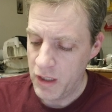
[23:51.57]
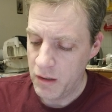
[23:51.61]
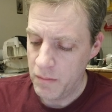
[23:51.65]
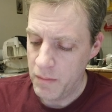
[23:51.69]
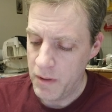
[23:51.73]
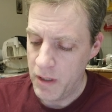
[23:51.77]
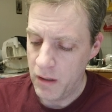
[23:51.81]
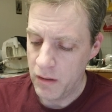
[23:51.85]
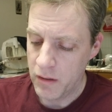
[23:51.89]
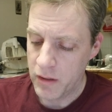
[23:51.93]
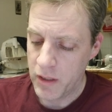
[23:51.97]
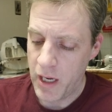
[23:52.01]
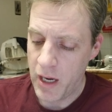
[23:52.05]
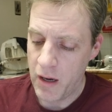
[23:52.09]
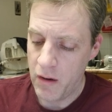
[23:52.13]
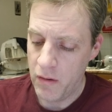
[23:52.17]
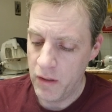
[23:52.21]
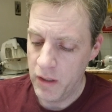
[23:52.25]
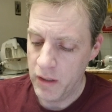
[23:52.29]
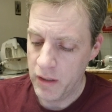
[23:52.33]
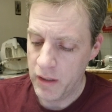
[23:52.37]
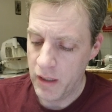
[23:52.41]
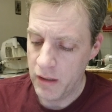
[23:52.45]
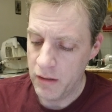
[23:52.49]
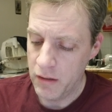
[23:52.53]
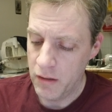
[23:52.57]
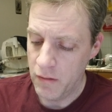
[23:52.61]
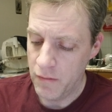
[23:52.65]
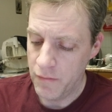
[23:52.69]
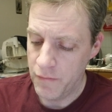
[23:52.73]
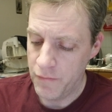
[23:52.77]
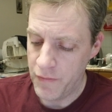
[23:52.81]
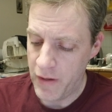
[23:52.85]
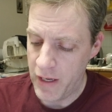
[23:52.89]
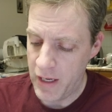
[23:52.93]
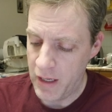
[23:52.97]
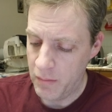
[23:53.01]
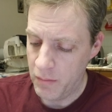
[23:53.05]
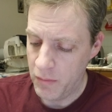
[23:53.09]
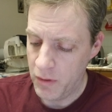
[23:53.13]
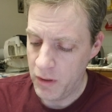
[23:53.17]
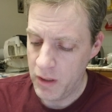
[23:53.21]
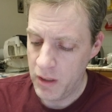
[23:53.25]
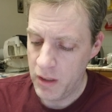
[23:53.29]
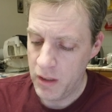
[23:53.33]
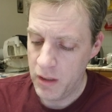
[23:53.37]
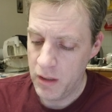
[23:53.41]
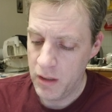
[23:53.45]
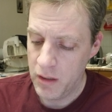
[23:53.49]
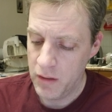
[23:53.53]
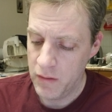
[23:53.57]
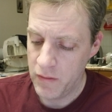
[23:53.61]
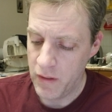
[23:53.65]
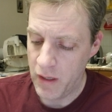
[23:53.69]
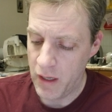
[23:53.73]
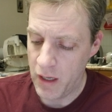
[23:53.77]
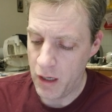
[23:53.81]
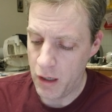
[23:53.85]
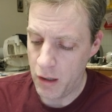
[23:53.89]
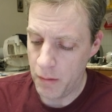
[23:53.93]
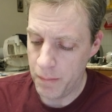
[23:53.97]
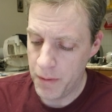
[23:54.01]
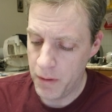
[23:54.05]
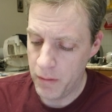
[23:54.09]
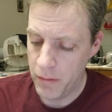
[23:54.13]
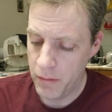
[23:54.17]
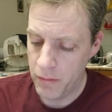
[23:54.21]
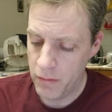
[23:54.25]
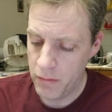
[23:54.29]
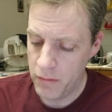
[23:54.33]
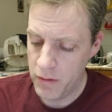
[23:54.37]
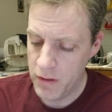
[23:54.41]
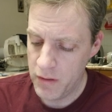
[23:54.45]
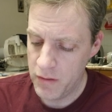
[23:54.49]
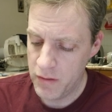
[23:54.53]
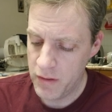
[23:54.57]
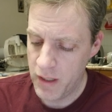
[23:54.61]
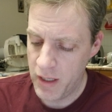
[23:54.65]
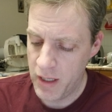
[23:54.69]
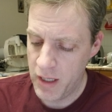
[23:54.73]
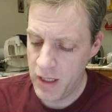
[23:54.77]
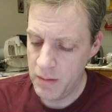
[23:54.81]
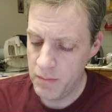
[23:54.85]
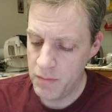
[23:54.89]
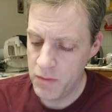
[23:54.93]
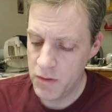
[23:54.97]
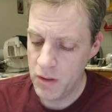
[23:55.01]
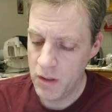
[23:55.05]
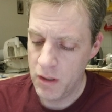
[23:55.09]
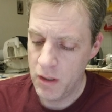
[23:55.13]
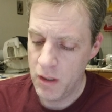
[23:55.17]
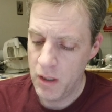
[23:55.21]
about counting on your family to help you through these times,